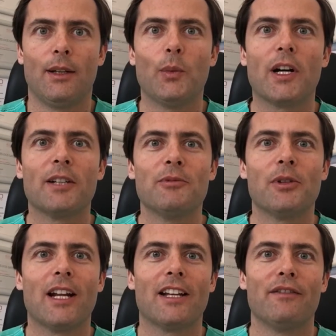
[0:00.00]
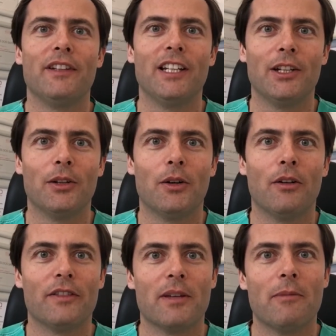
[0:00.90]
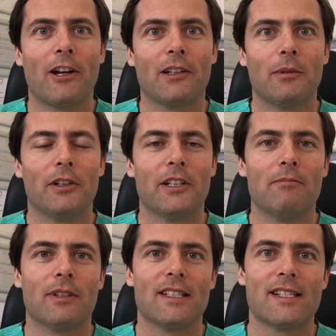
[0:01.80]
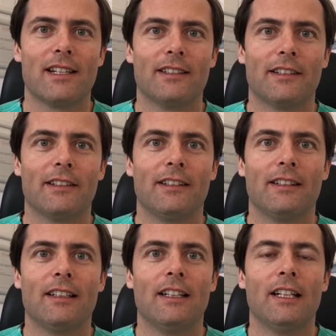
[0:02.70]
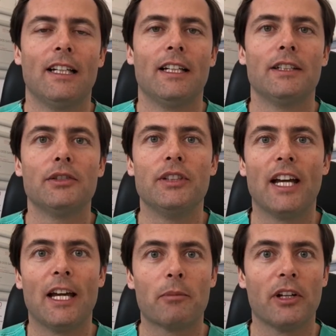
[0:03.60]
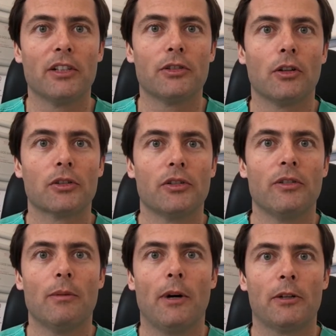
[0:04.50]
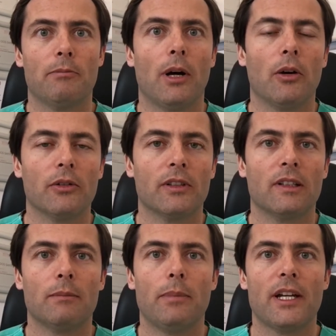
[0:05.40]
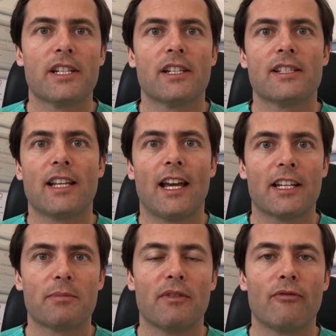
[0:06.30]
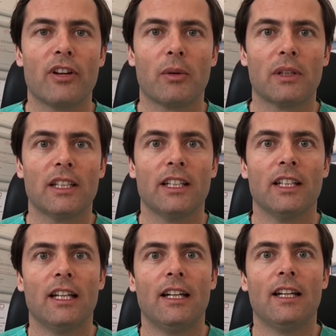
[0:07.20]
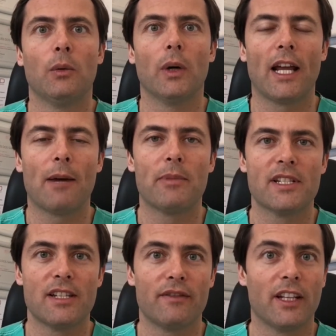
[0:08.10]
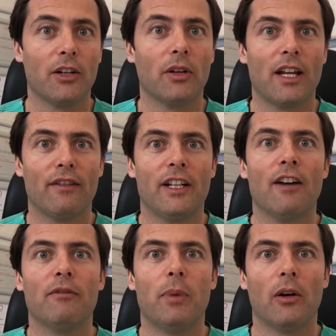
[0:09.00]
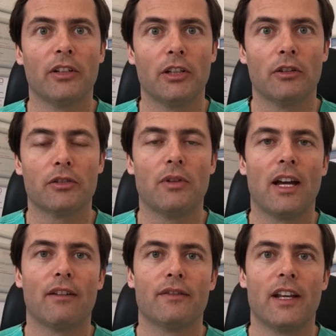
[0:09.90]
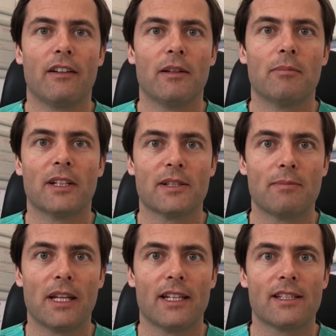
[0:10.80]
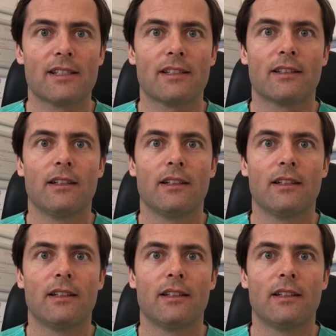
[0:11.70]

Welcome to another video of the Marylebone Implant Centre. Today I'm going to talk to you about bone. Patients, they ask me frequently what happens if they don't have enough bone in order to have their implants placed.